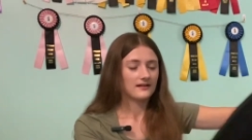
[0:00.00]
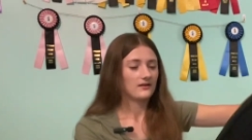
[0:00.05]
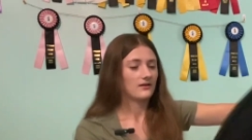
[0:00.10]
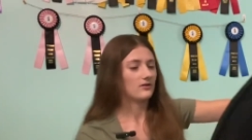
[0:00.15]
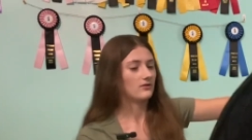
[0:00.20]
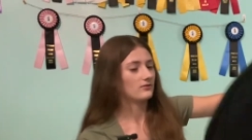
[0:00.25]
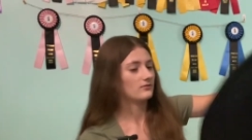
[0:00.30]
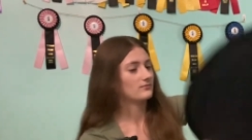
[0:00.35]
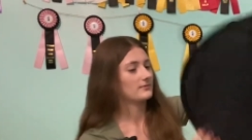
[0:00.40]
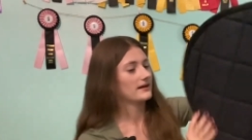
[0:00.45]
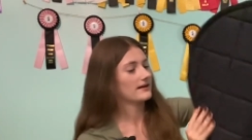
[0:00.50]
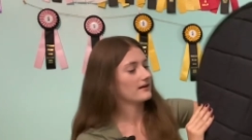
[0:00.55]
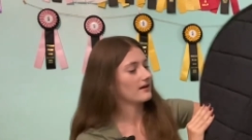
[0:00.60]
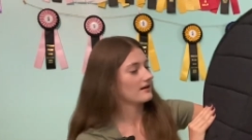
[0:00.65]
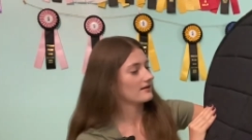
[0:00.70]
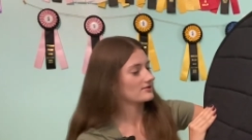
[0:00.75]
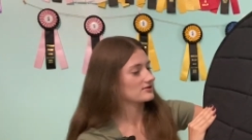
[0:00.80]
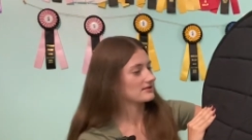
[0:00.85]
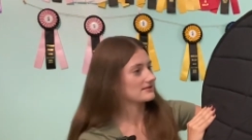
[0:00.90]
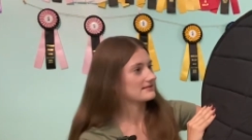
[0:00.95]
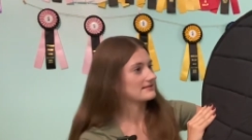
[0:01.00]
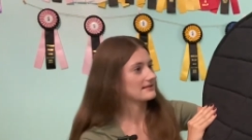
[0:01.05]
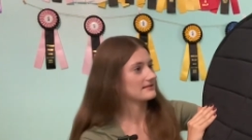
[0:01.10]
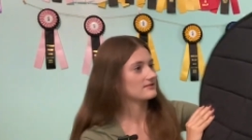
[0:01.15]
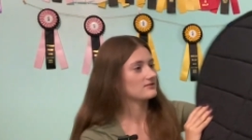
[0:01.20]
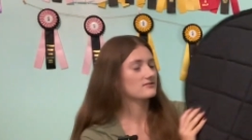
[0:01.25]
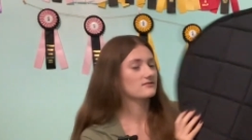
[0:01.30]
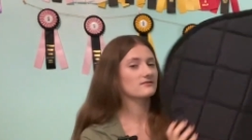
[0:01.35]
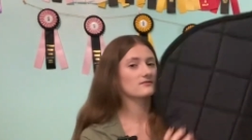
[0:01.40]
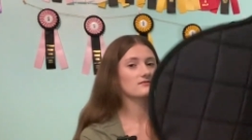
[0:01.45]
Oh my gosh, it's like
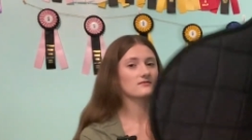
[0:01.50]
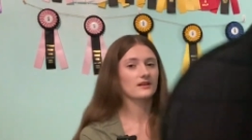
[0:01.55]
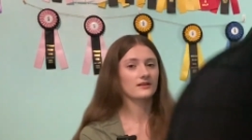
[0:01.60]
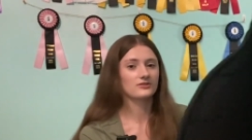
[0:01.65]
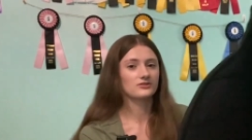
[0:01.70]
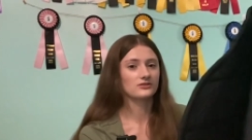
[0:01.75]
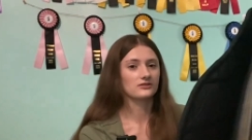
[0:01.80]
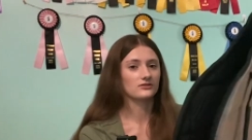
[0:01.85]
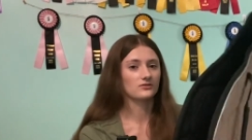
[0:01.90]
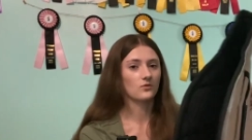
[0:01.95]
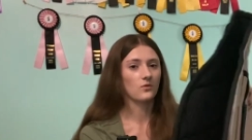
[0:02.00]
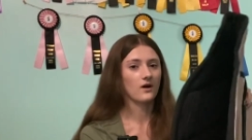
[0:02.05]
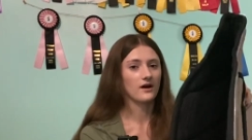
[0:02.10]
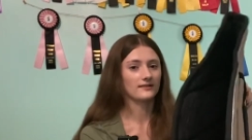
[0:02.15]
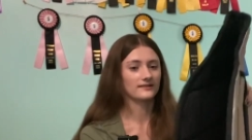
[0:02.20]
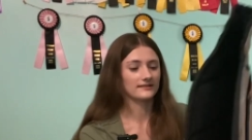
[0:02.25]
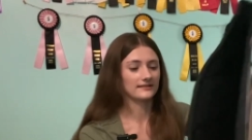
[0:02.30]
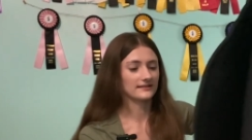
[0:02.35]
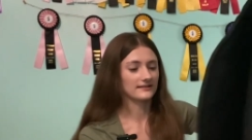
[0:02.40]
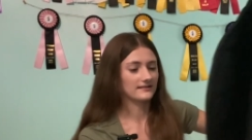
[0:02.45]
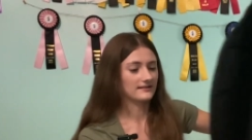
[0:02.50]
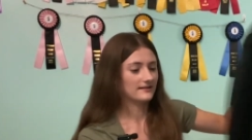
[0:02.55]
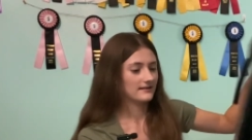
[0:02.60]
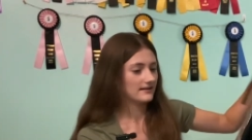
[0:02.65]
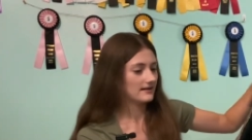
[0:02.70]
such good quality.